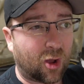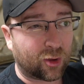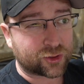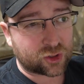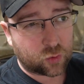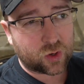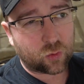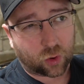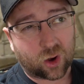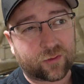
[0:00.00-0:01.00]
also
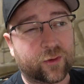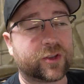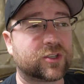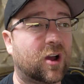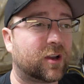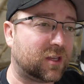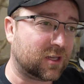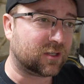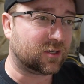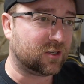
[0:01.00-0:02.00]
will work for the stock
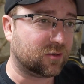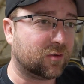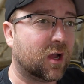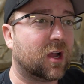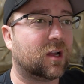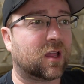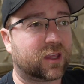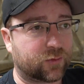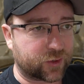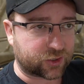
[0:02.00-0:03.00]
ECU
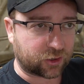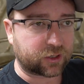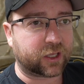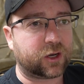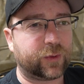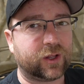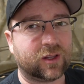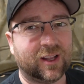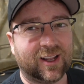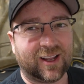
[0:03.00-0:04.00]
like the recirculated
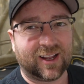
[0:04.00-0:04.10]
will.